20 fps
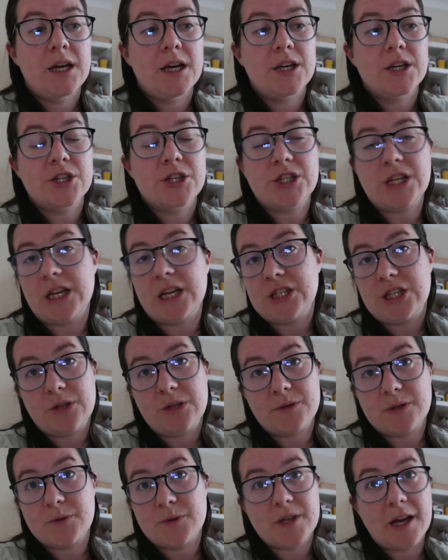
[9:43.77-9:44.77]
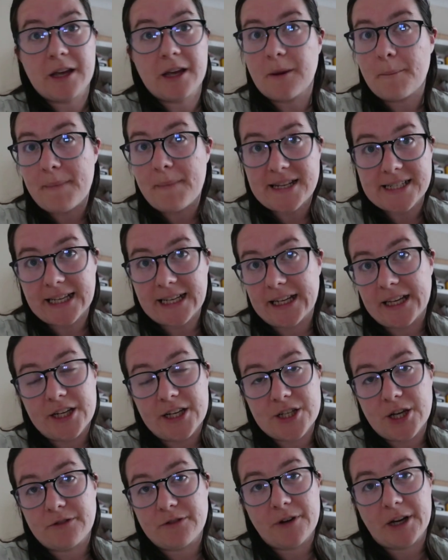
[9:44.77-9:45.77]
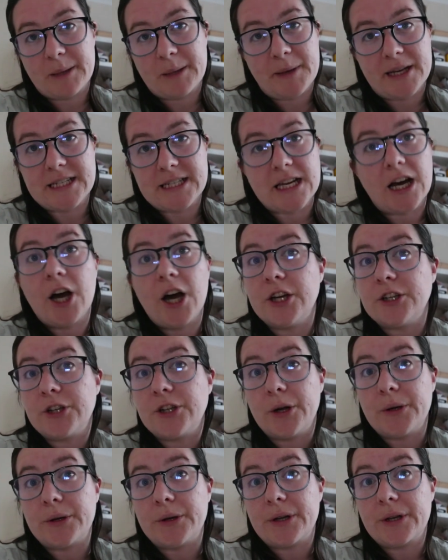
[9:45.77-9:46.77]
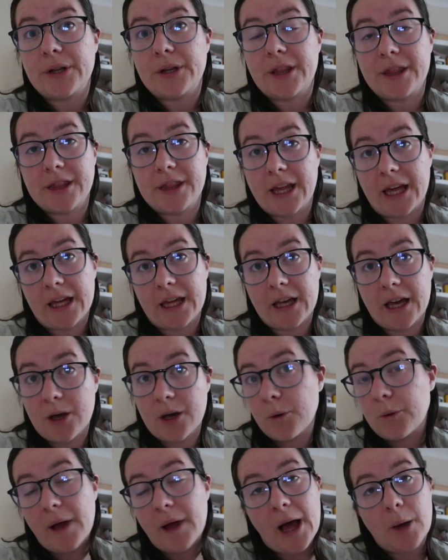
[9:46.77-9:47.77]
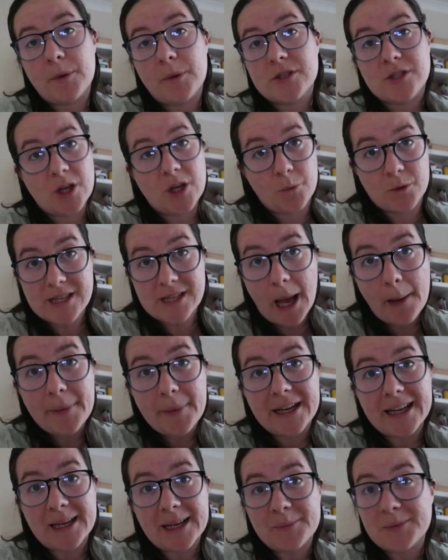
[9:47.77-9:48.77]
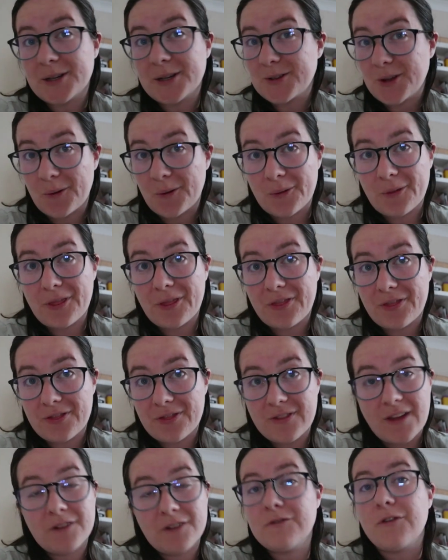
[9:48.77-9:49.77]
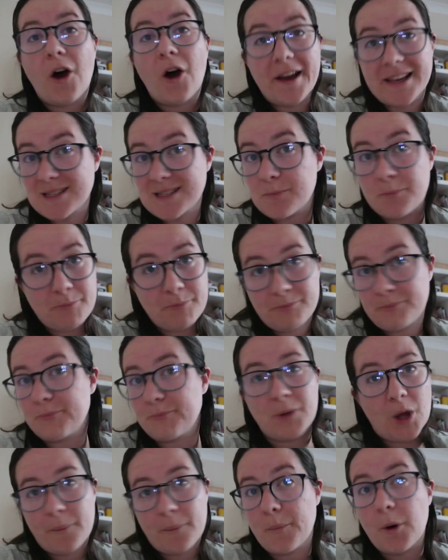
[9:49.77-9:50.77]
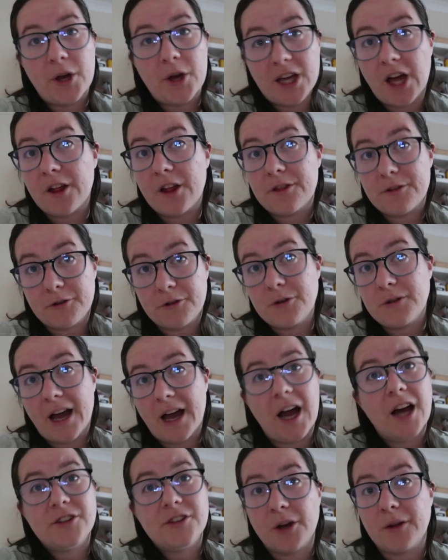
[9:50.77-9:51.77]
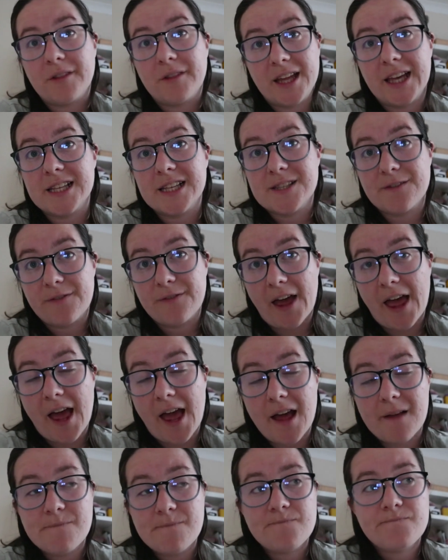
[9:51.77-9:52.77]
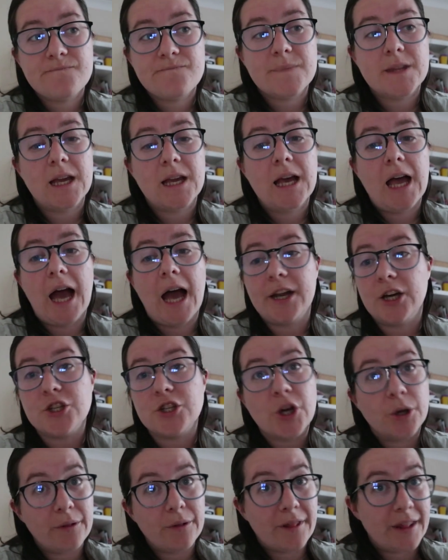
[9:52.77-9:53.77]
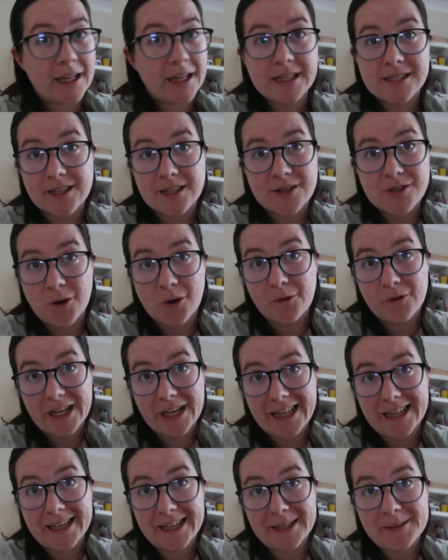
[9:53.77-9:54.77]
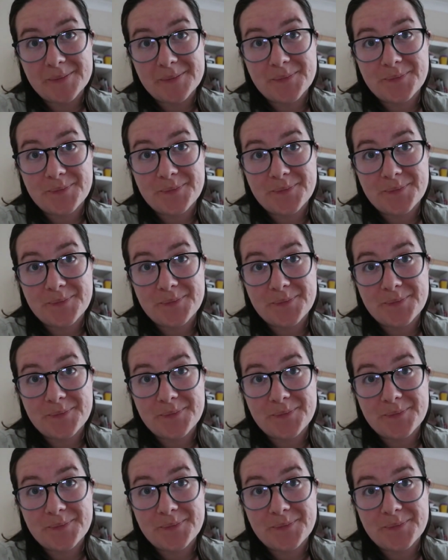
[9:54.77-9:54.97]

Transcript: She was like, medically I don't recommend it. I don't think it'll help us know what's happening, but I don't advise putting her through that. I don't think it's fair, and I don't think it's going to solve anything.